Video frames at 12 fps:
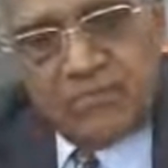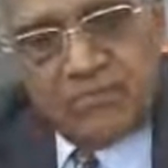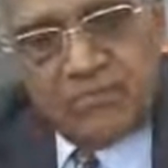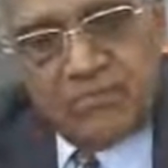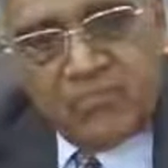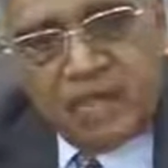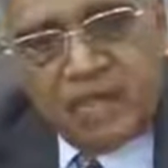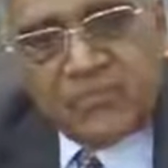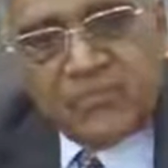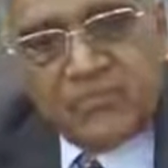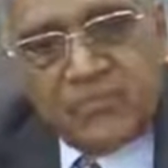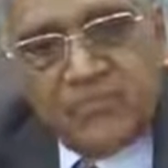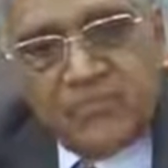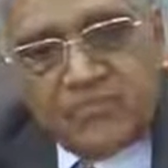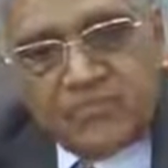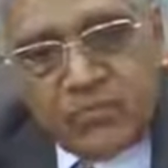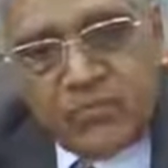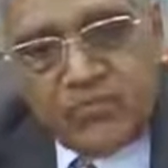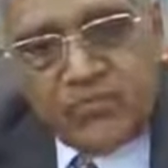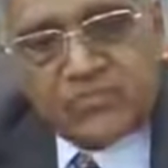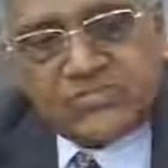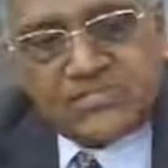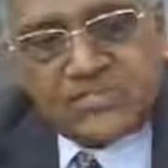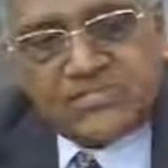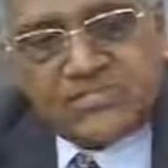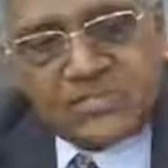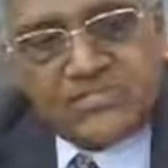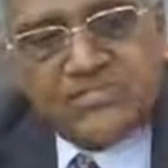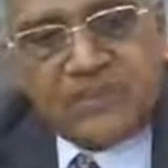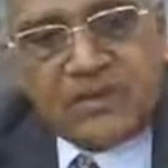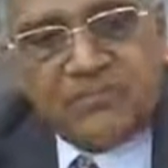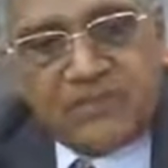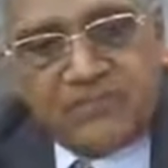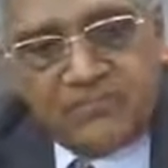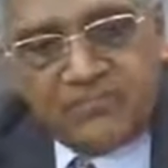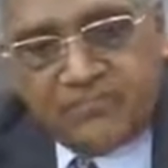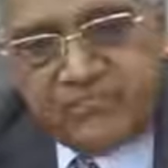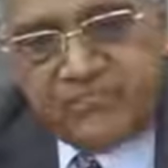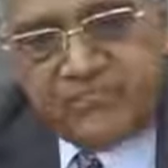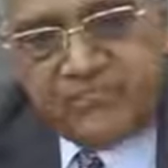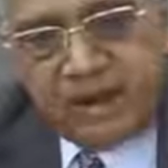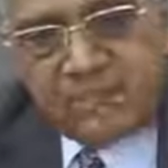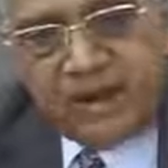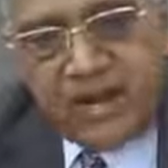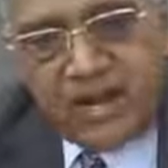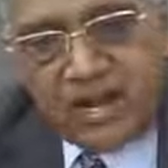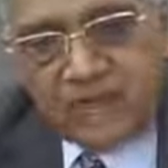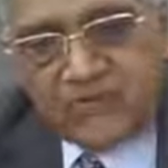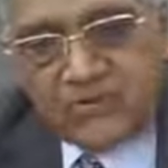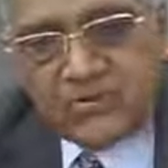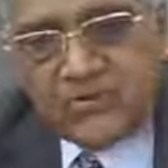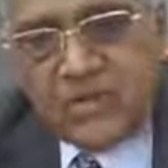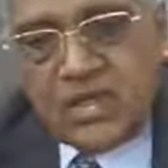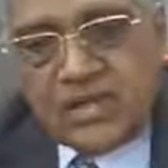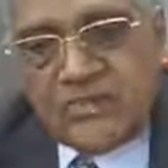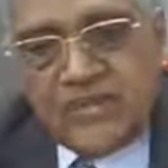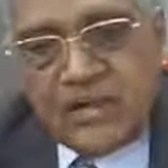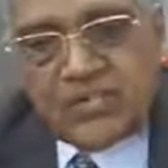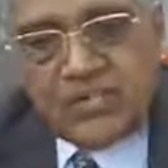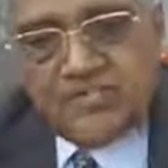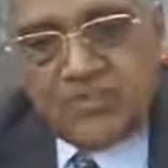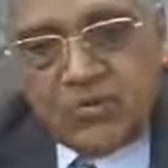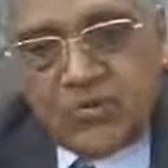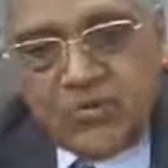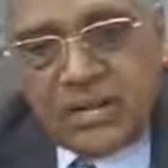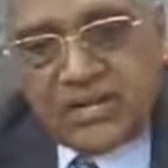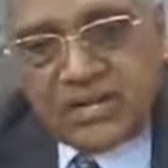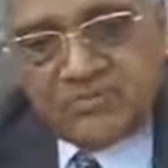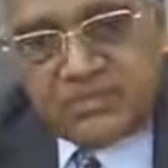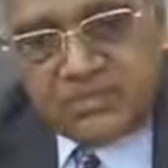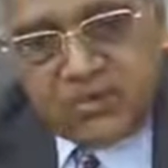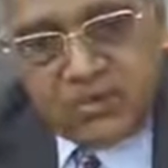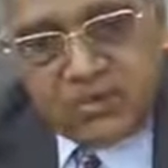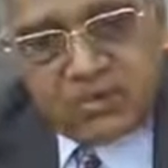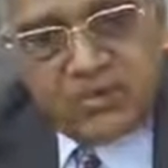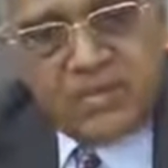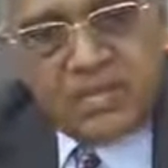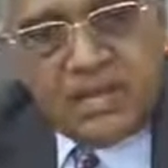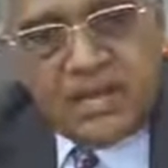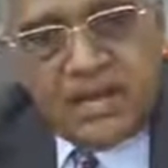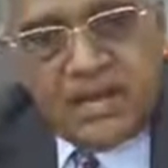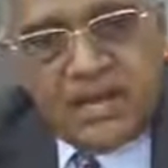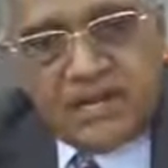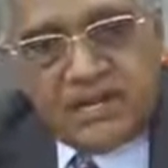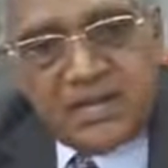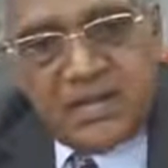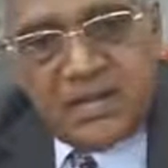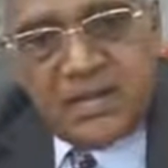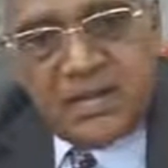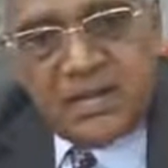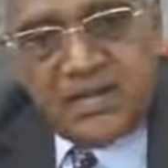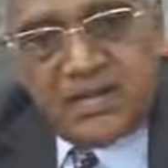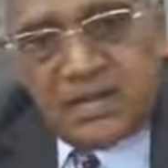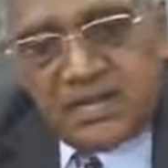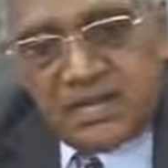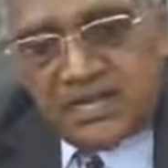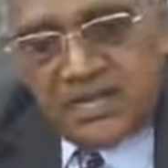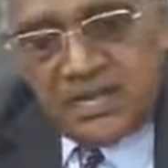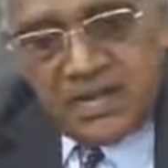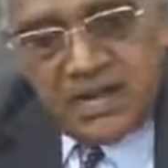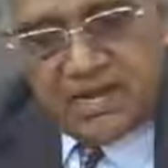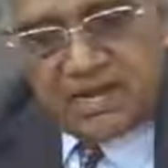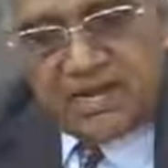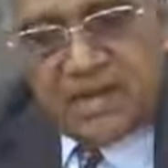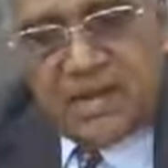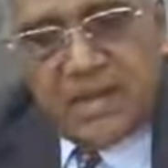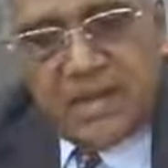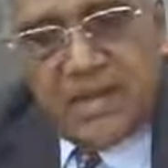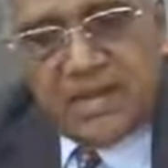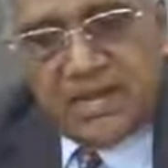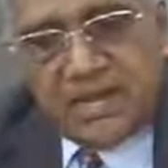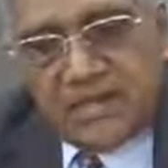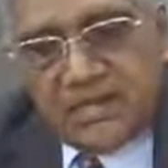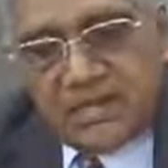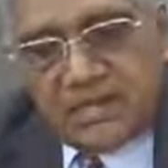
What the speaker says: meaningful, fruitful suggestions from all of you for the improvement of the book. And in the end, I